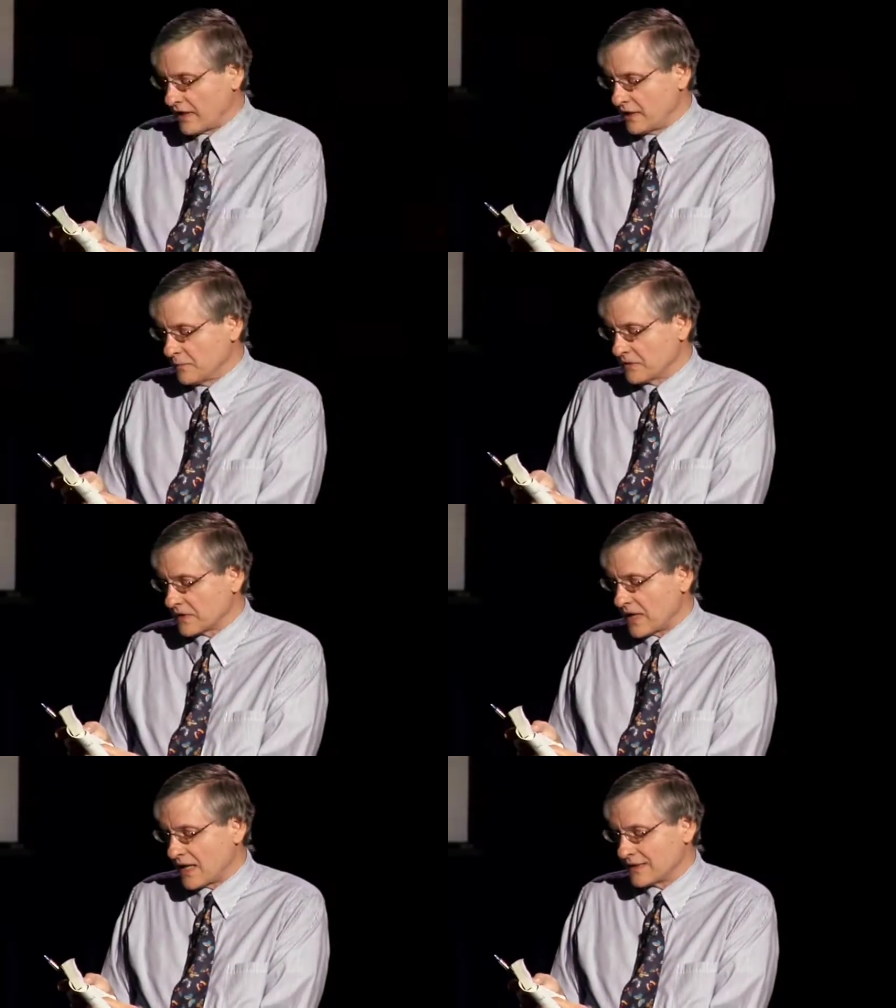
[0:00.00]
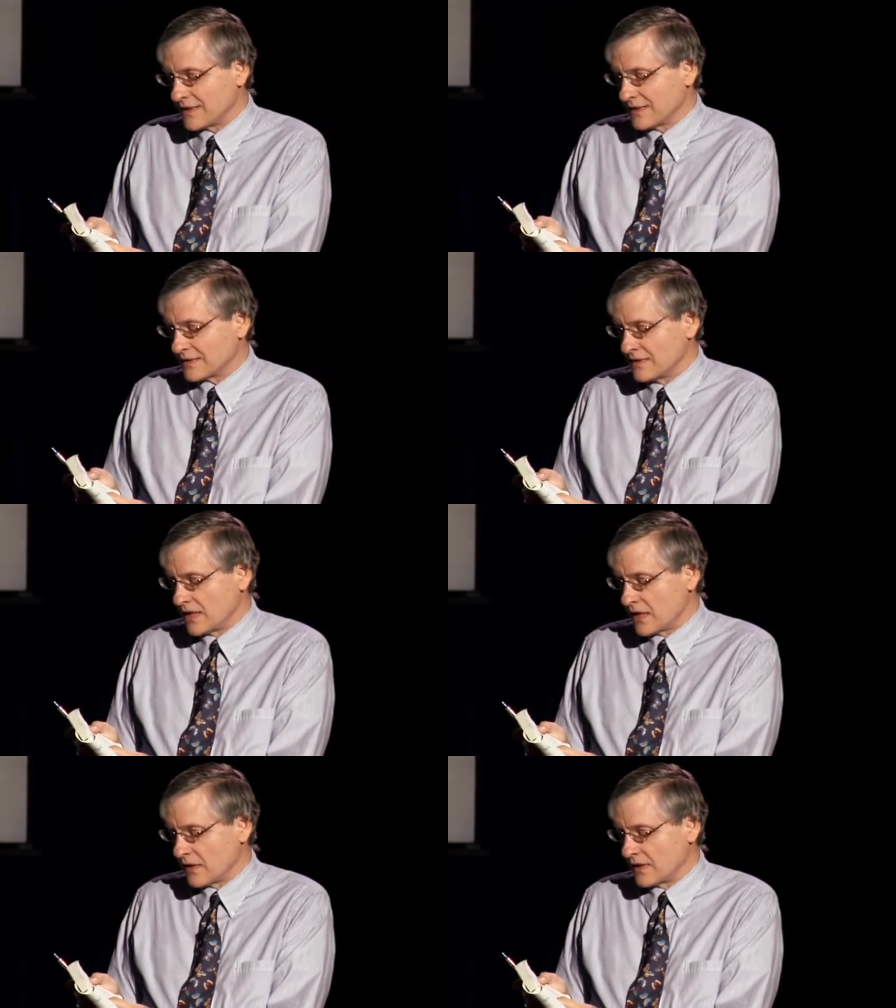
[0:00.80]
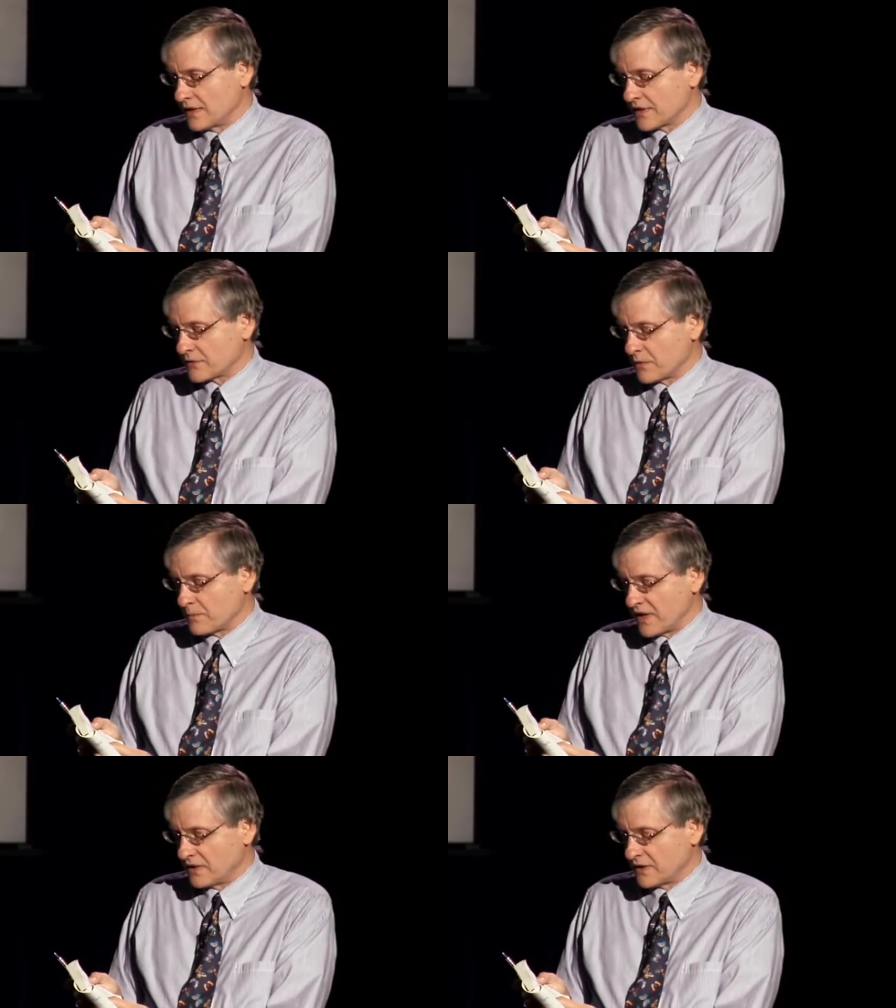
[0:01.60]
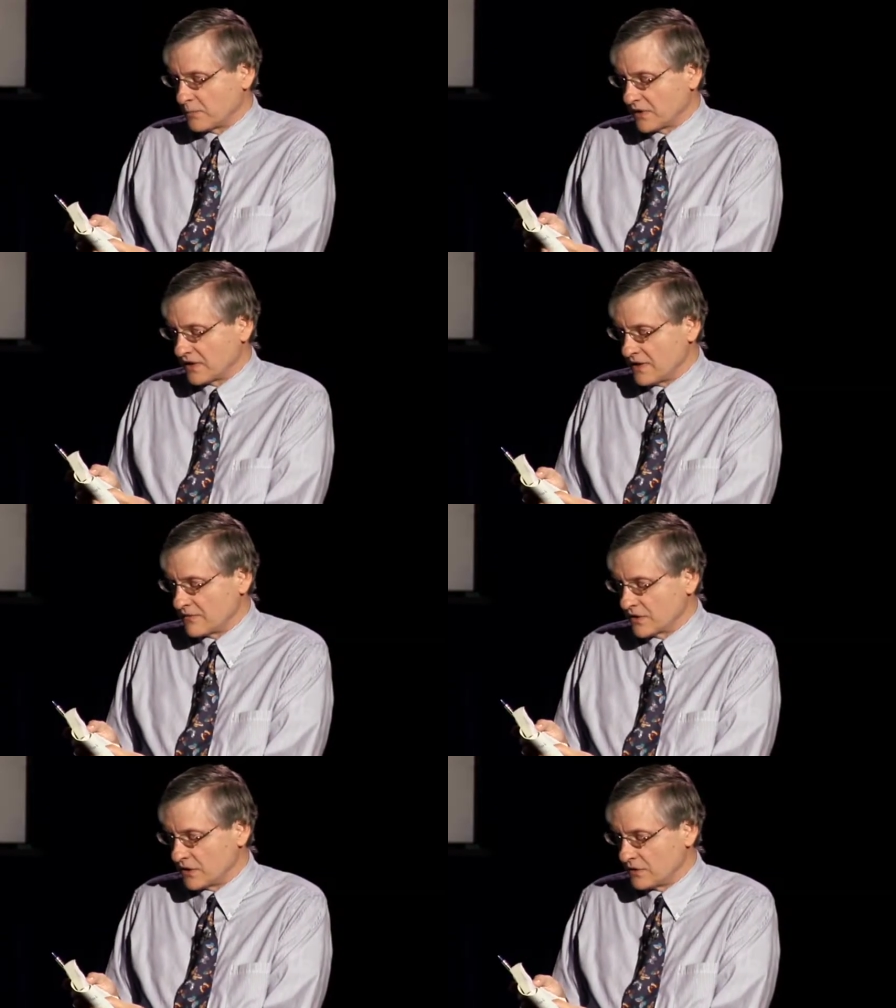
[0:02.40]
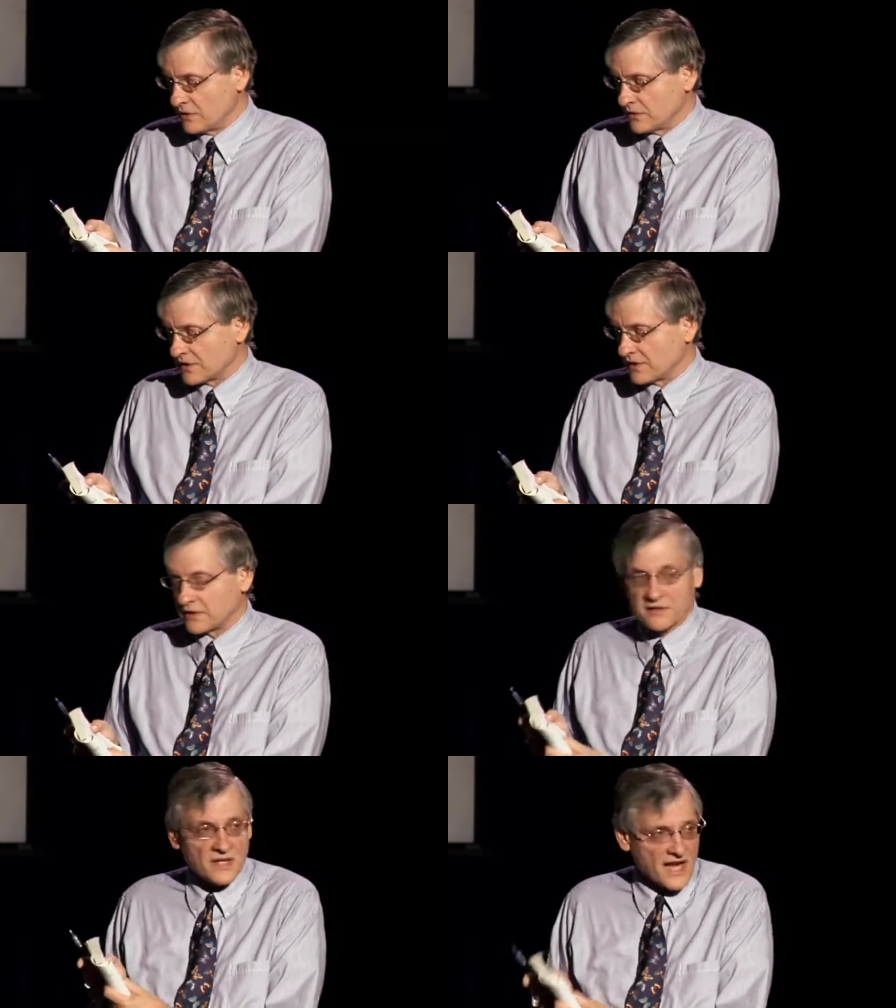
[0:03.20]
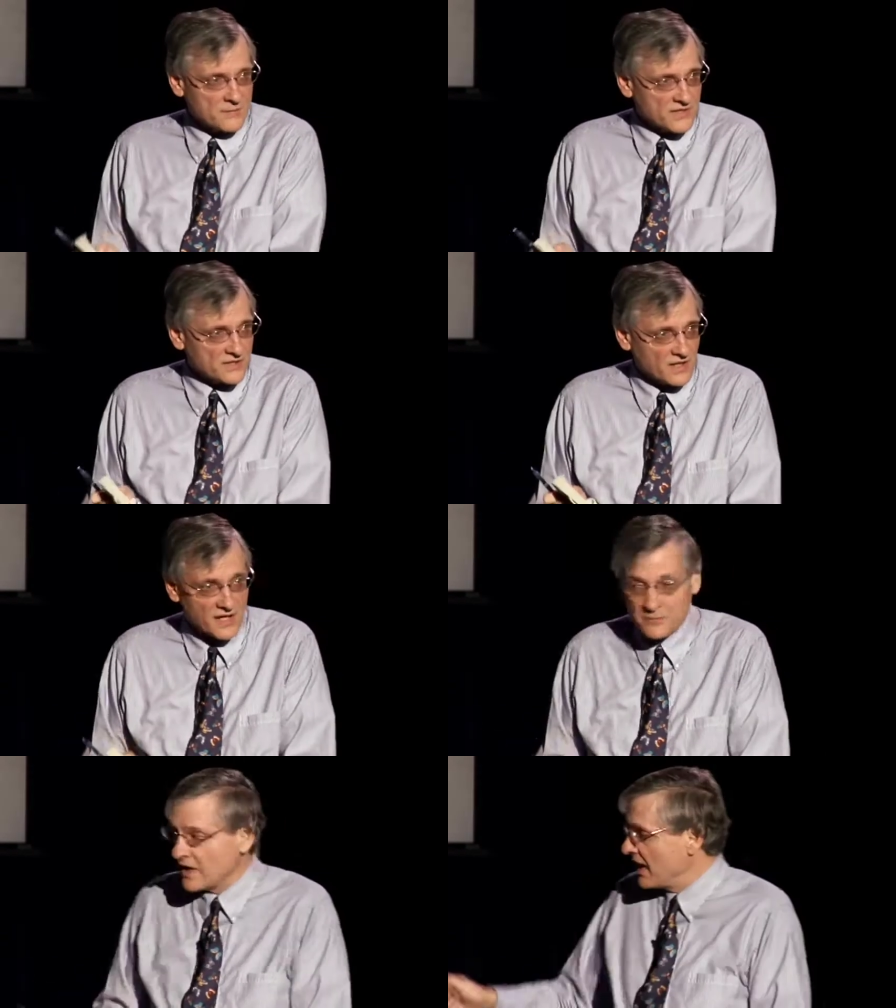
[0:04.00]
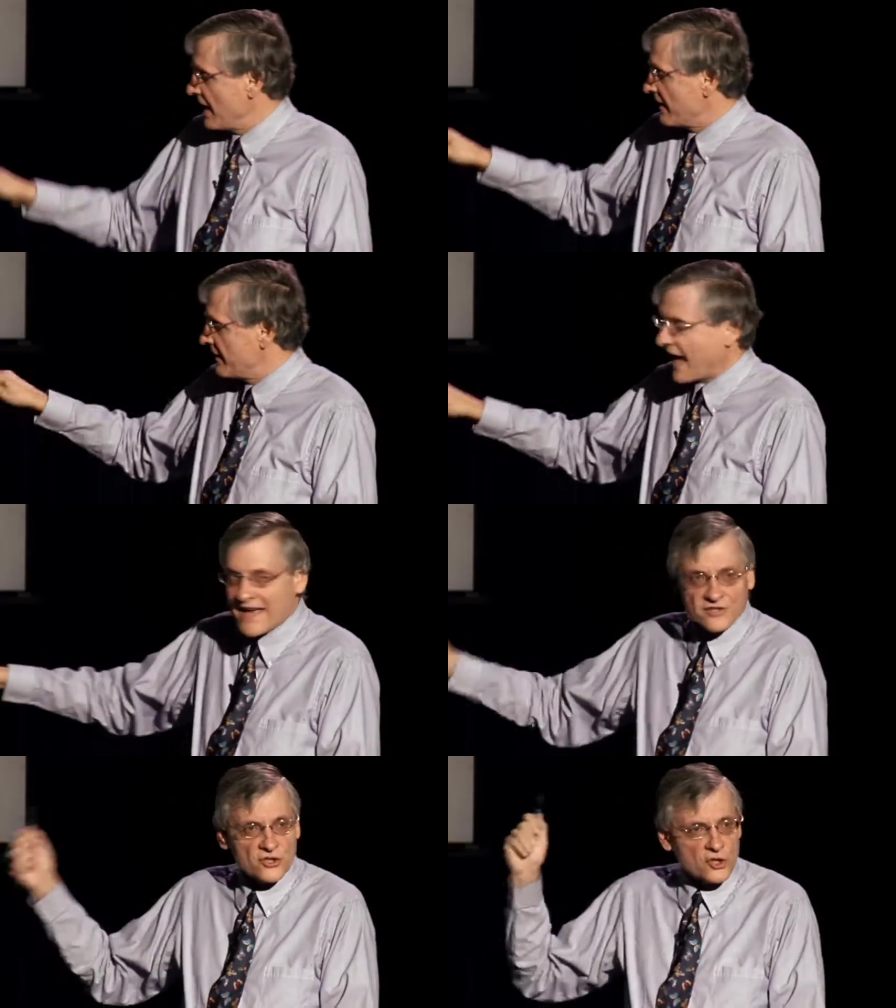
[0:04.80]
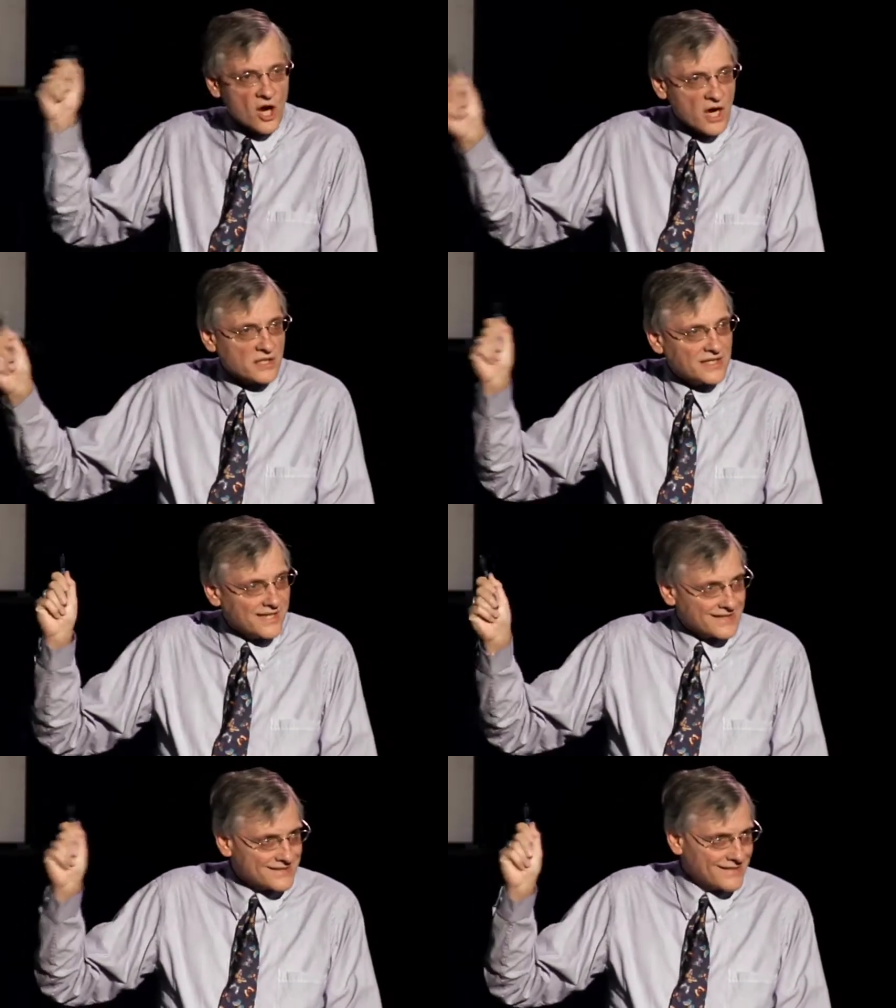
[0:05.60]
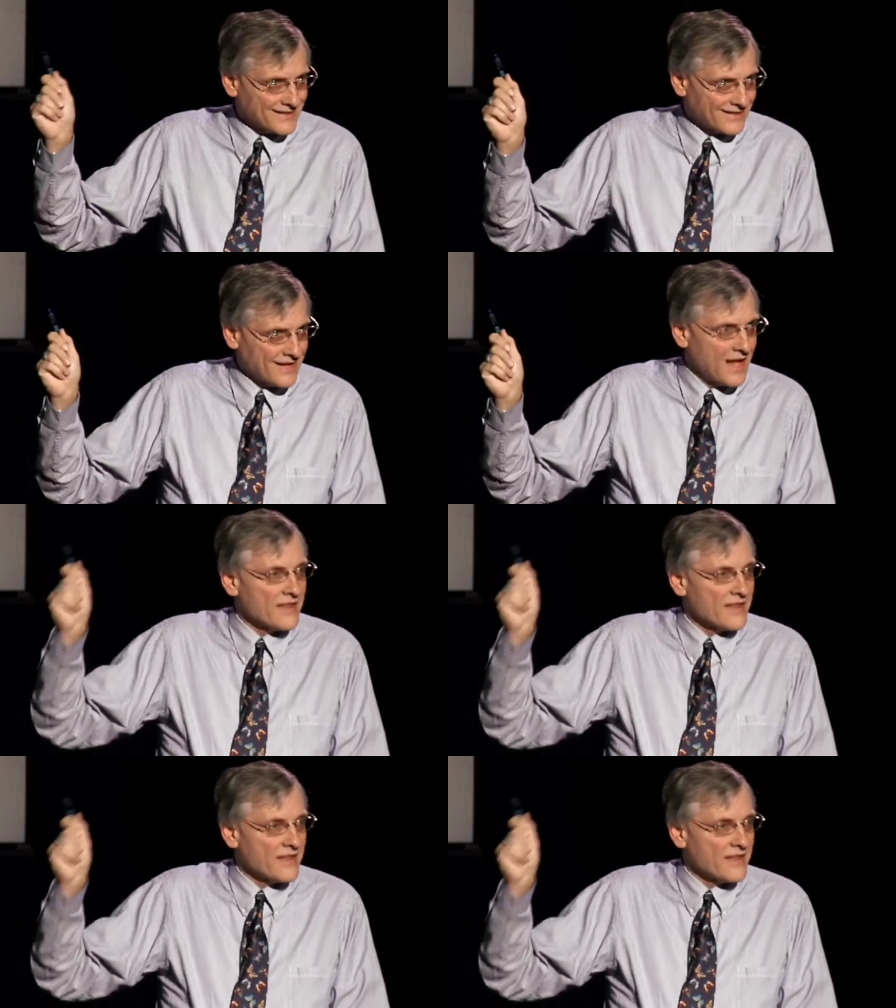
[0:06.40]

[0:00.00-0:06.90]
kingdom of God is near and he says, Repent and believe the good news and that the time has come, that chart kicks in.